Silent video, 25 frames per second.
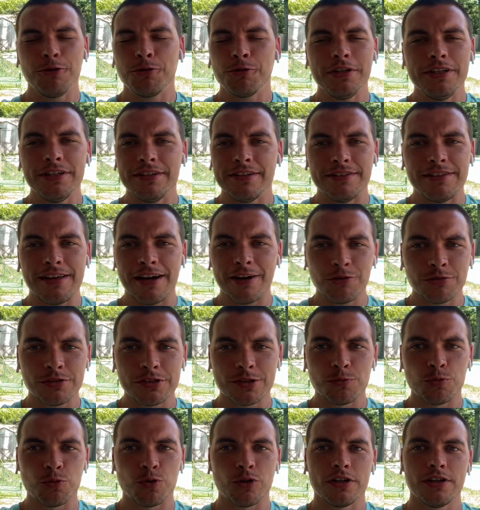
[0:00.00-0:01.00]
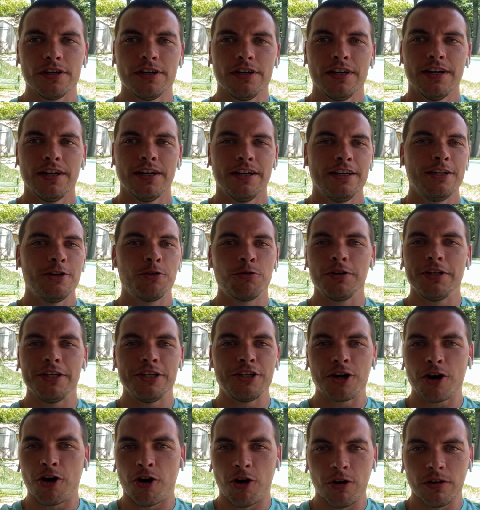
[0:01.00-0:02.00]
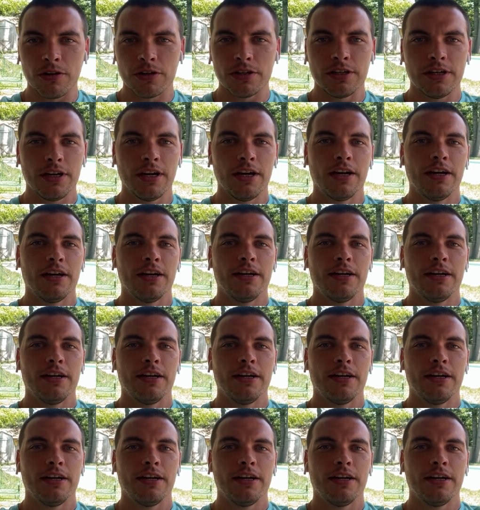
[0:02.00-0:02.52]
You don't need to tell someone. You don't need to call it.